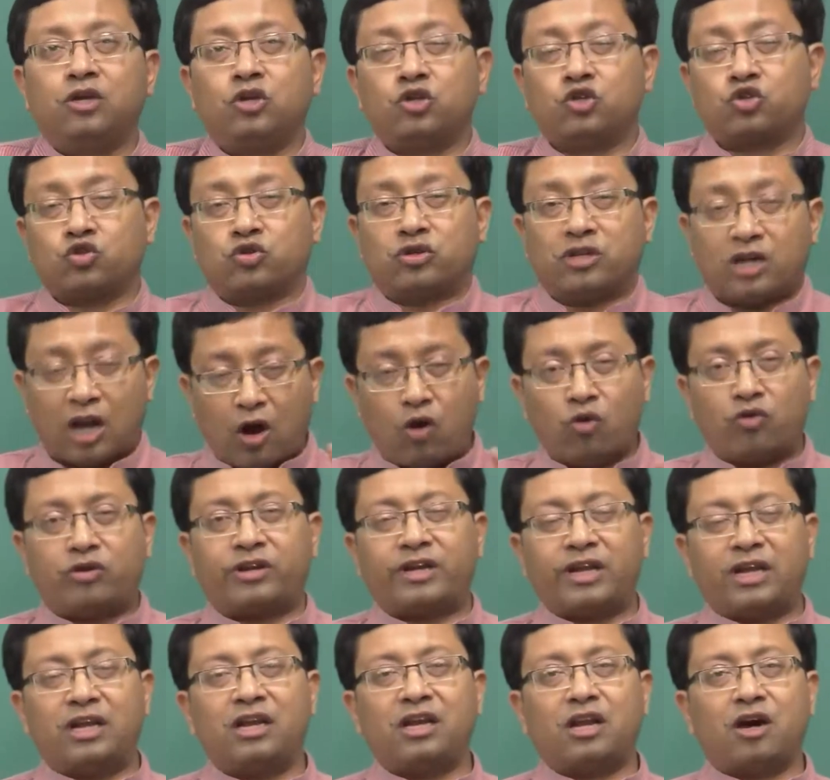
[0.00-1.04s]
So, now
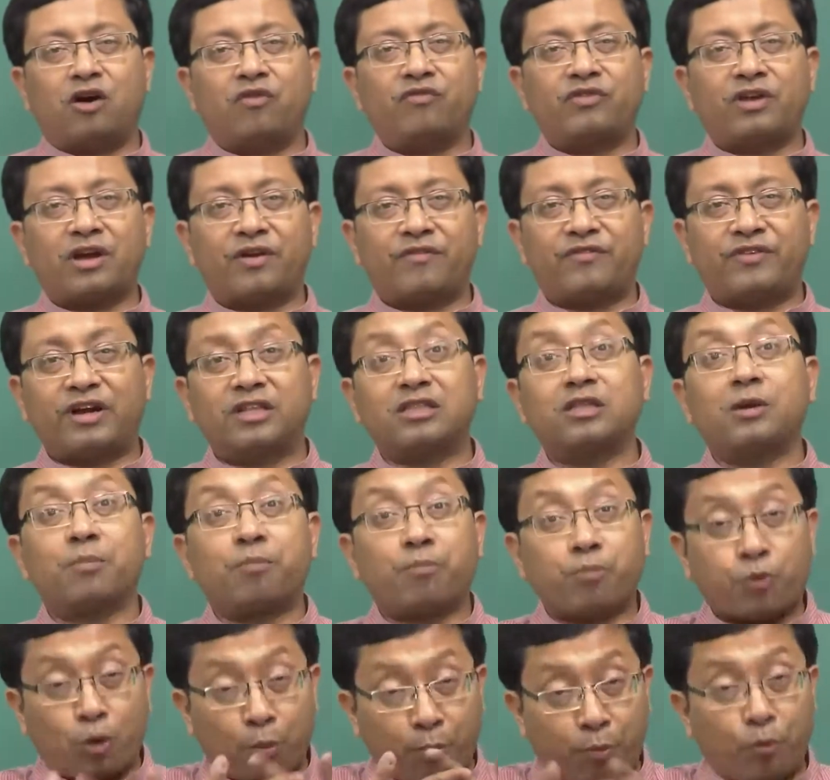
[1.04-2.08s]
till now we have done the
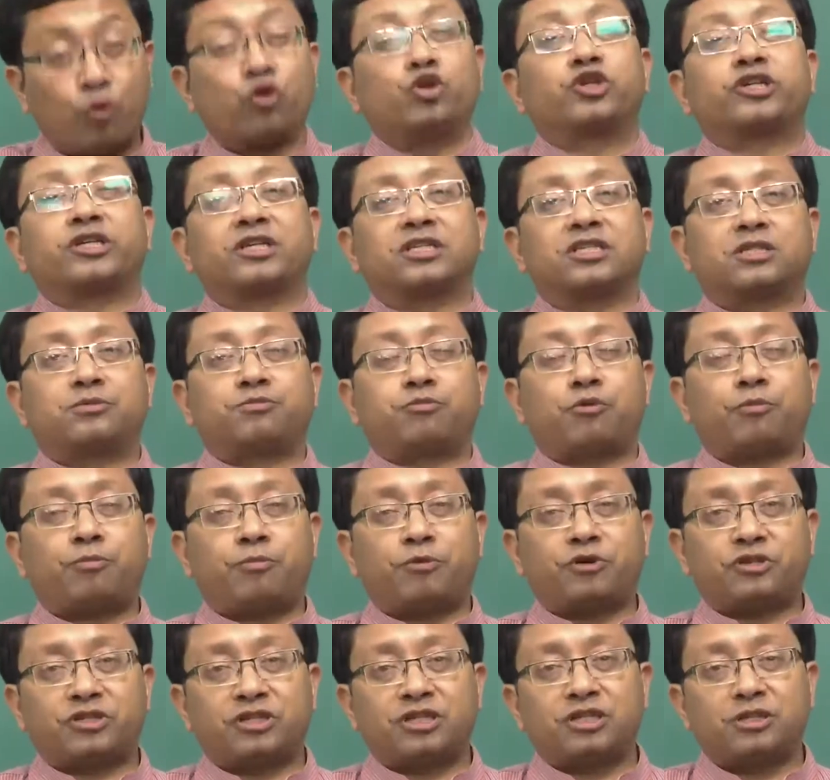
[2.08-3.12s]
proportions.
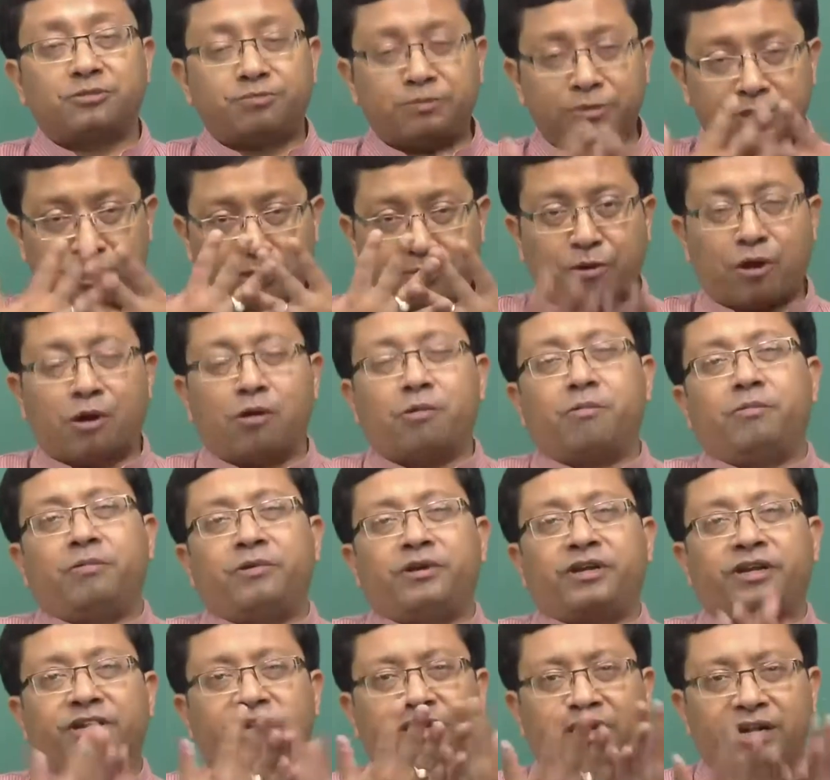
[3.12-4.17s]
Proportions means
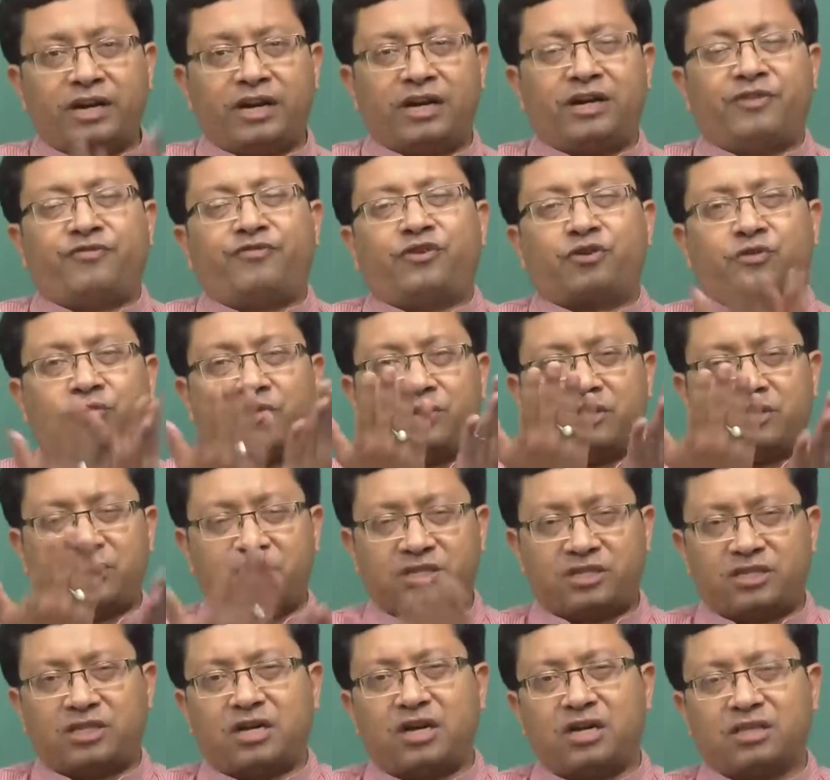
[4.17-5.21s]
probability, relative
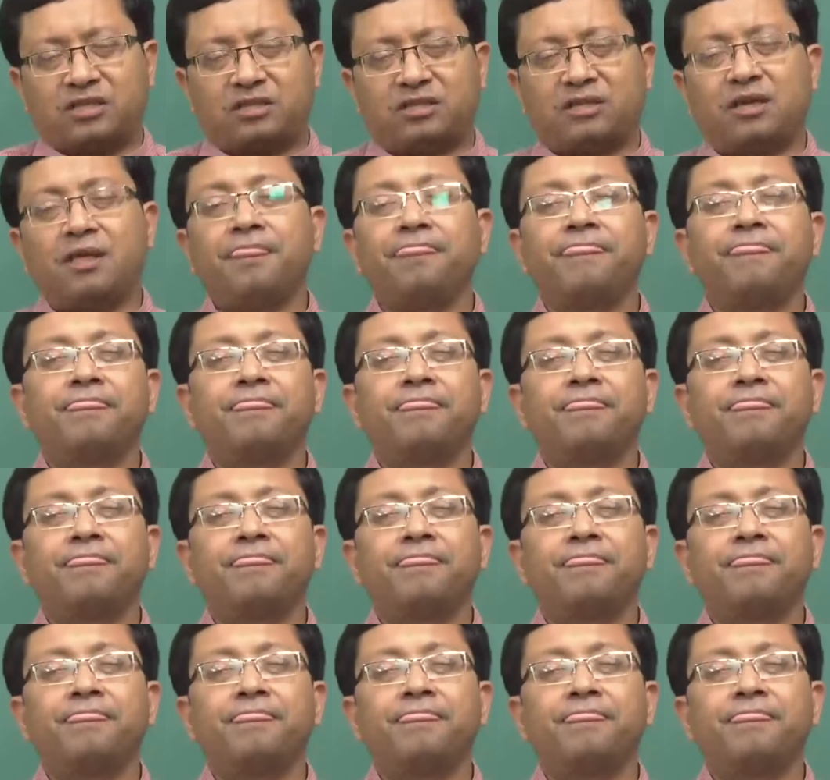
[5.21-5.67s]
frequency, chance.